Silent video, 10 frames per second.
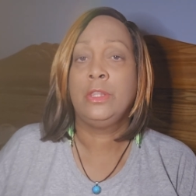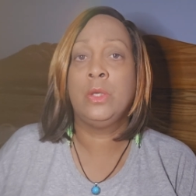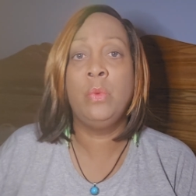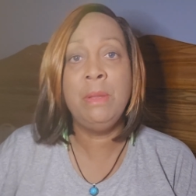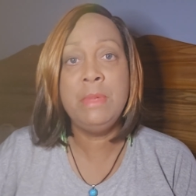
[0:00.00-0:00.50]

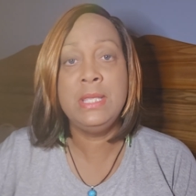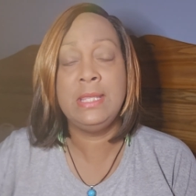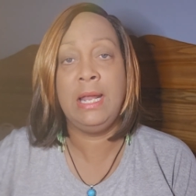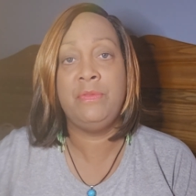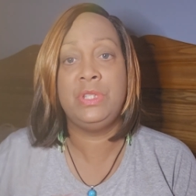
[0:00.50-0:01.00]
The women
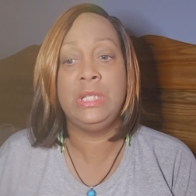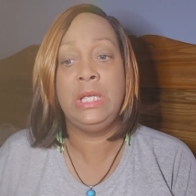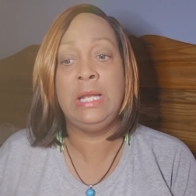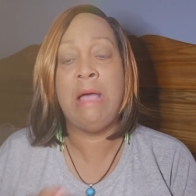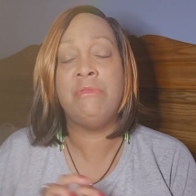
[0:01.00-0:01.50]
that I've
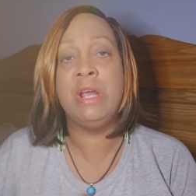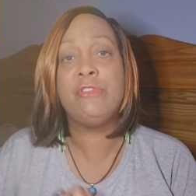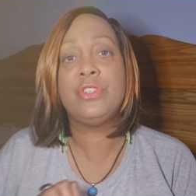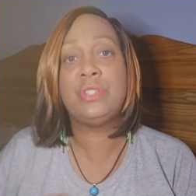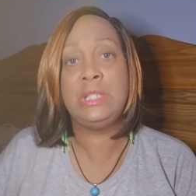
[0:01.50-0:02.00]
seen, I've
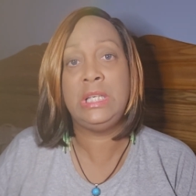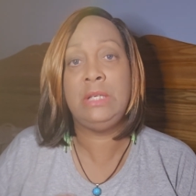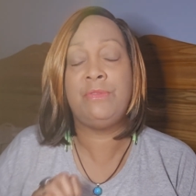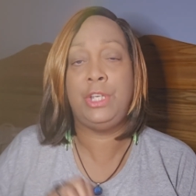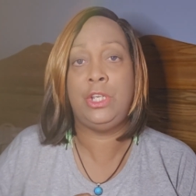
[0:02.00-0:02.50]
never
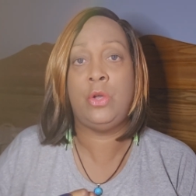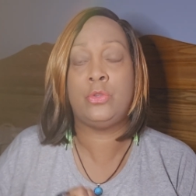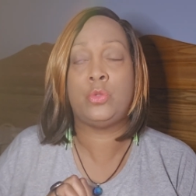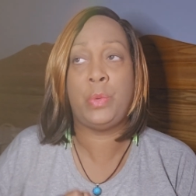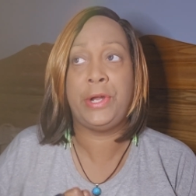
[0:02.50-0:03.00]
seen
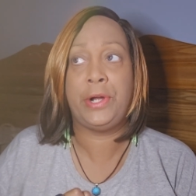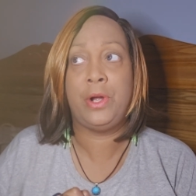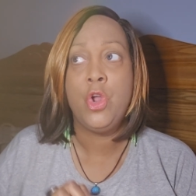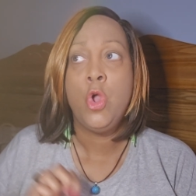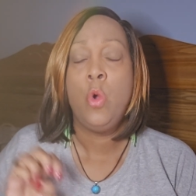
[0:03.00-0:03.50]
videos
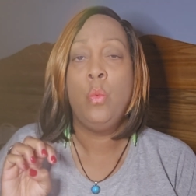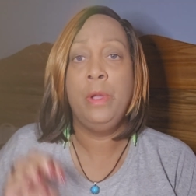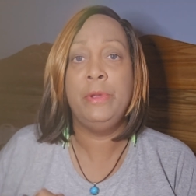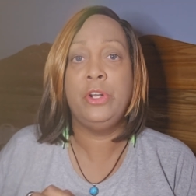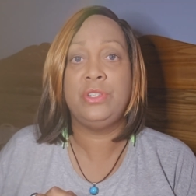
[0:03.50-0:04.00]
where
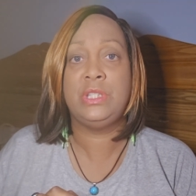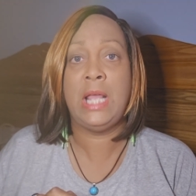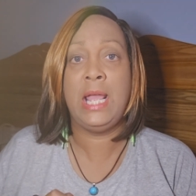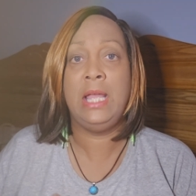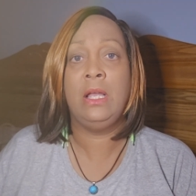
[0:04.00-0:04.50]
women are
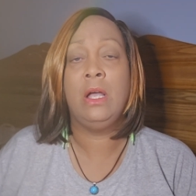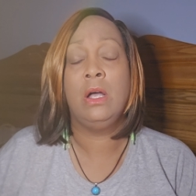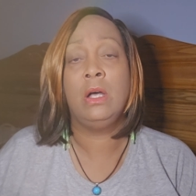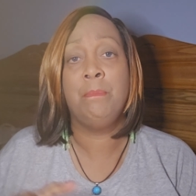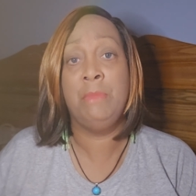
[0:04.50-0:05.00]
saying,
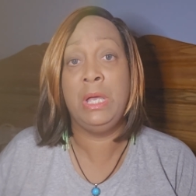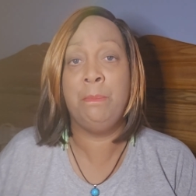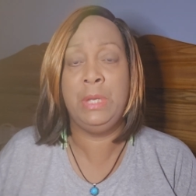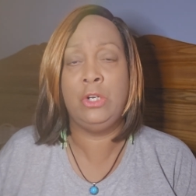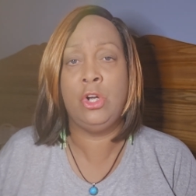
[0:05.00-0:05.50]

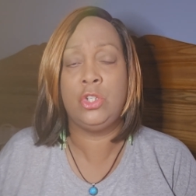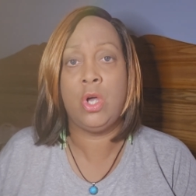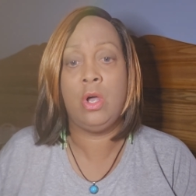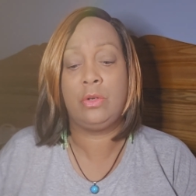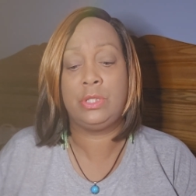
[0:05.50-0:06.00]
men are
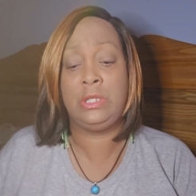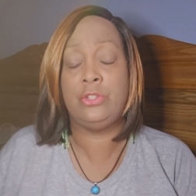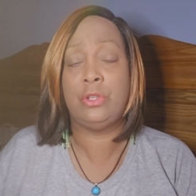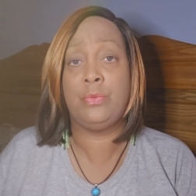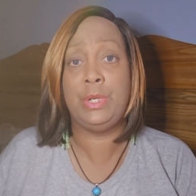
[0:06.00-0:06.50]
dogs.
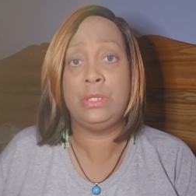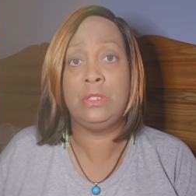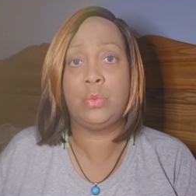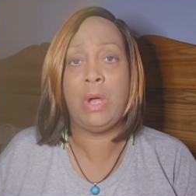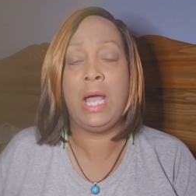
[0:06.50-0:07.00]
These are the
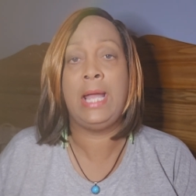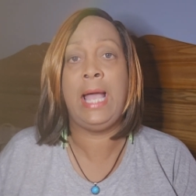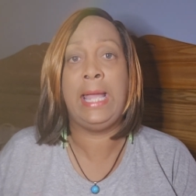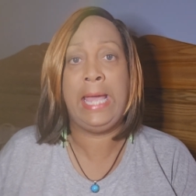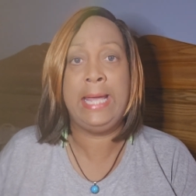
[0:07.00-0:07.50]
reasons why
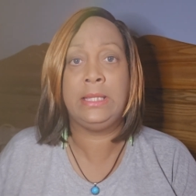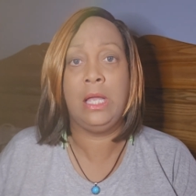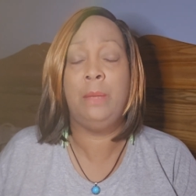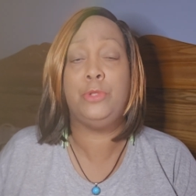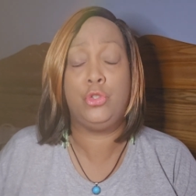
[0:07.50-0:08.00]
I hate
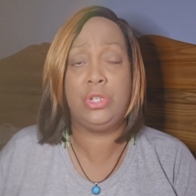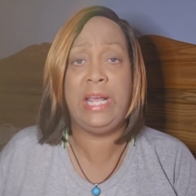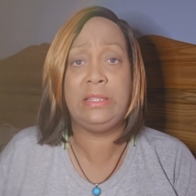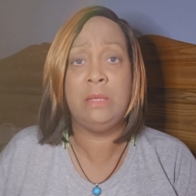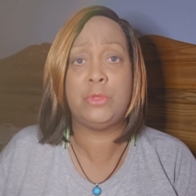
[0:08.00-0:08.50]
them. You should
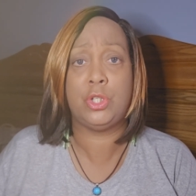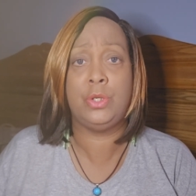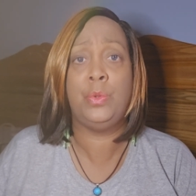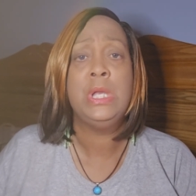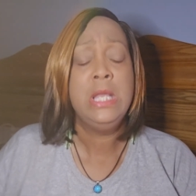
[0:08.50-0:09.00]
hate them
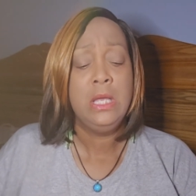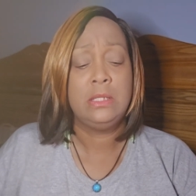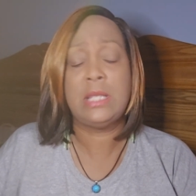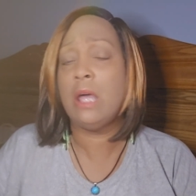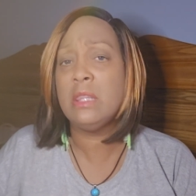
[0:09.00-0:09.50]
too.
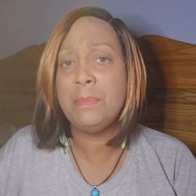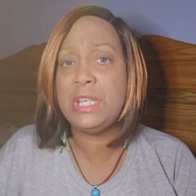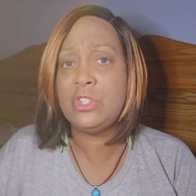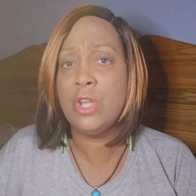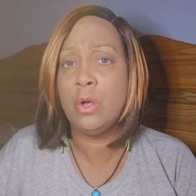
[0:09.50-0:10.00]
Tell them
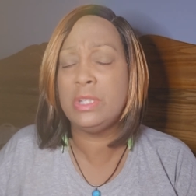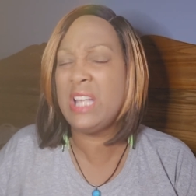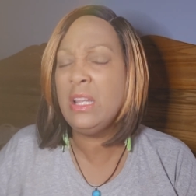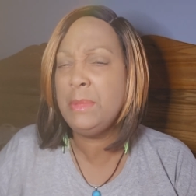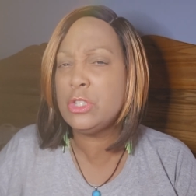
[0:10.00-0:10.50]
he's no.
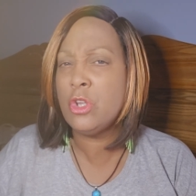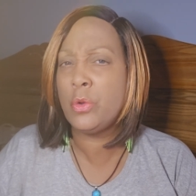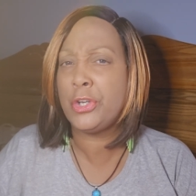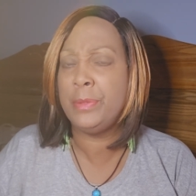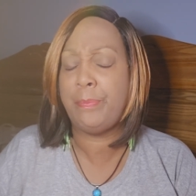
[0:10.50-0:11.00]
Tell him he's
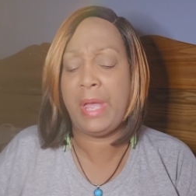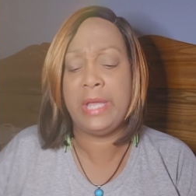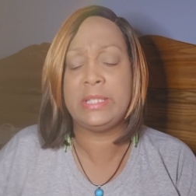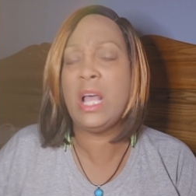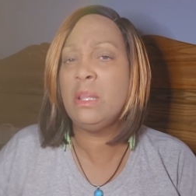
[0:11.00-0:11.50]
no good in
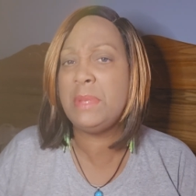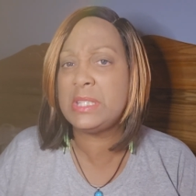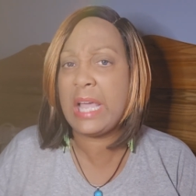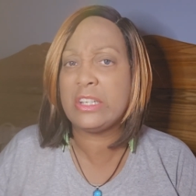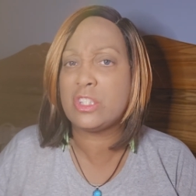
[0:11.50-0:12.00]
bed. Tell him
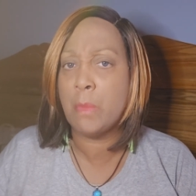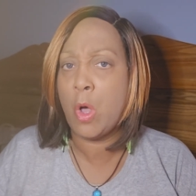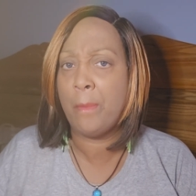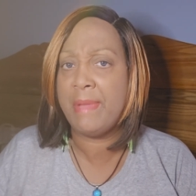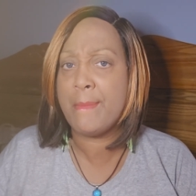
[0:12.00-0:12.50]
he's got a
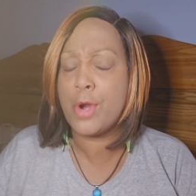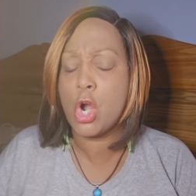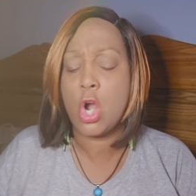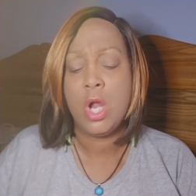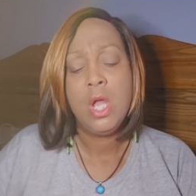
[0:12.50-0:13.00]
small
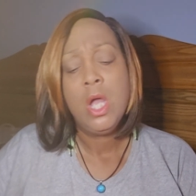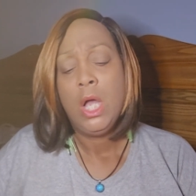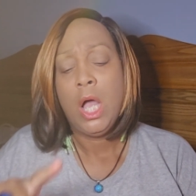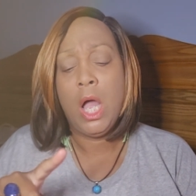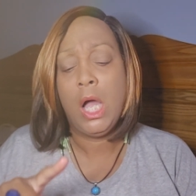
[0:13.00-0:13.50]
member.
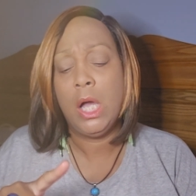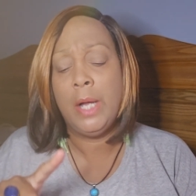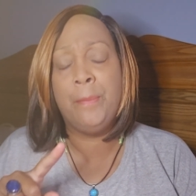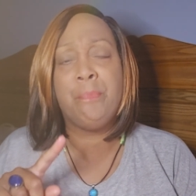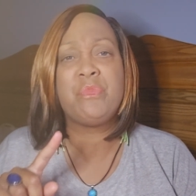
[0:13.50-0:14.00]

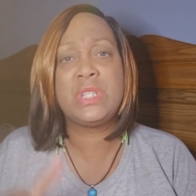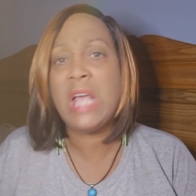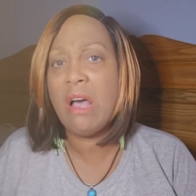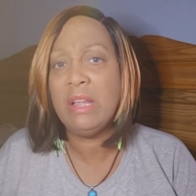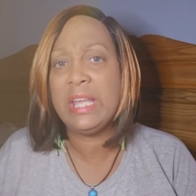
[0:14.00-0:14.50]
Um,
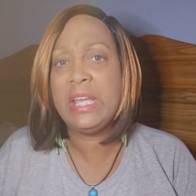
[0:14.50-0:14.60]
tell